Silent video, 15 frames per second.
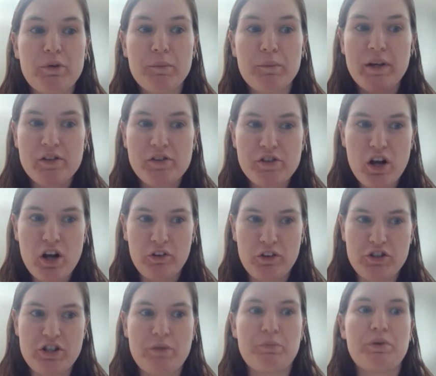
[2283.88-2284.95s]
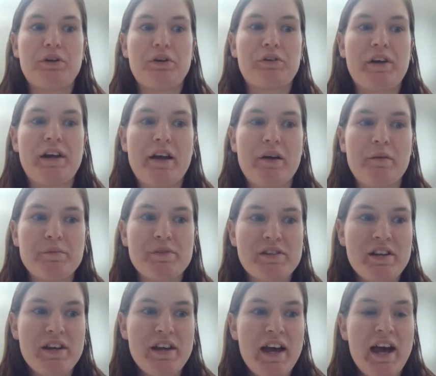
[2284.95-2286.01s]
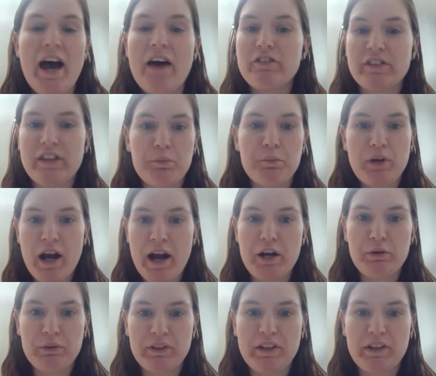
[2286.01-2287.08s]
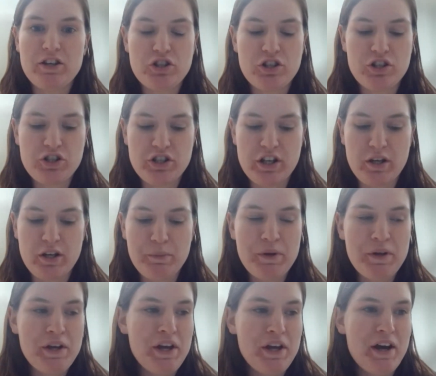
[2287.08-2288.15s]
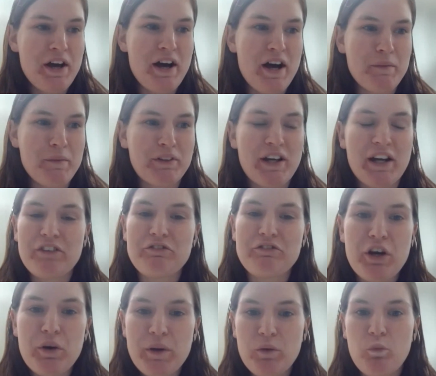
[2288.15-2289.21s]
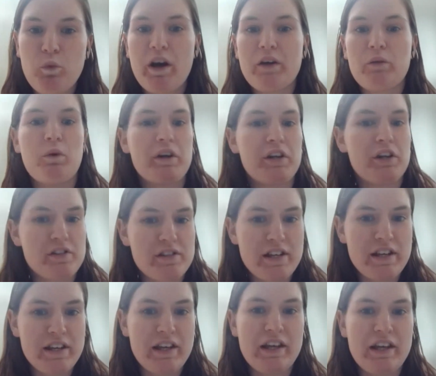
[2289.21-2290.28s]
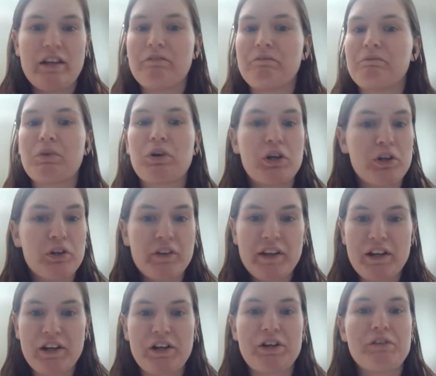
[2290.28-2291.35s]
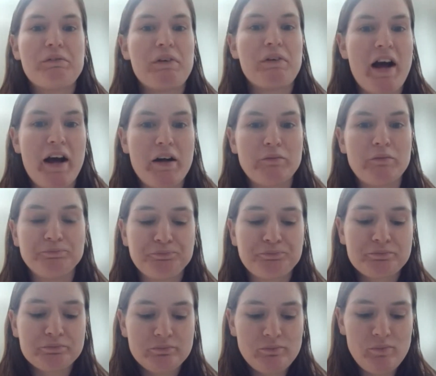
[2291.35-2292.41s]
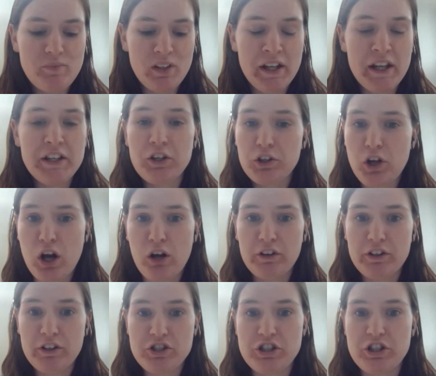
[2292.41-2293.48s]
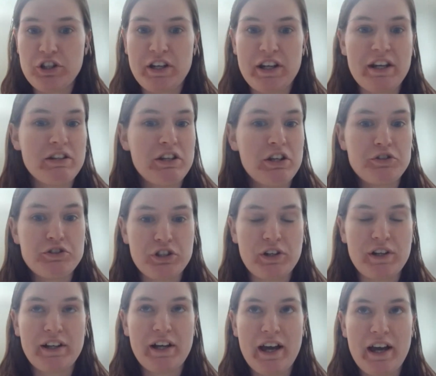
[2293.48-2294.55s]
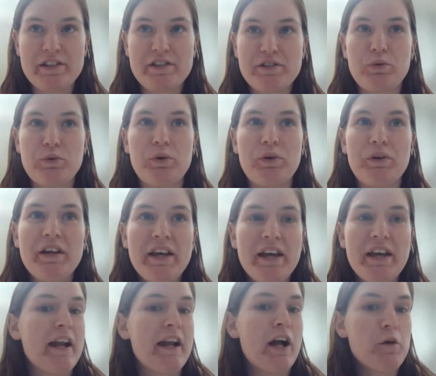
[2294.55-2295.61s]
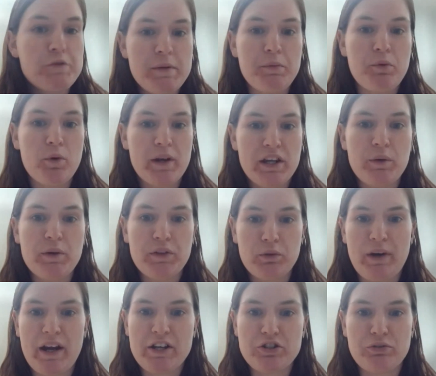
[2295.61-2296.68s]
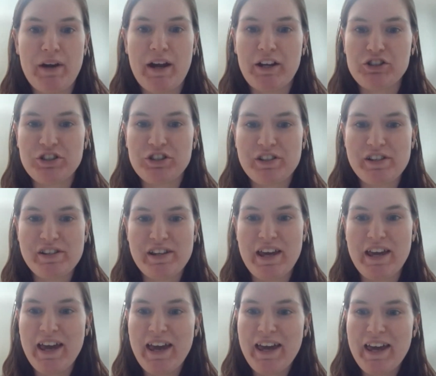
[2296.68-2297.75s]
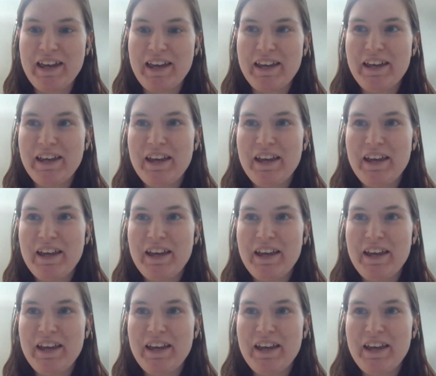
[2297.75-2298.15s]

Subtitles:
Premier Scholarship programs, having that prior relationship, kind of knowing what you're seeking earlier in your college journey, during high school, it helps me point you in the right direction to say, hey,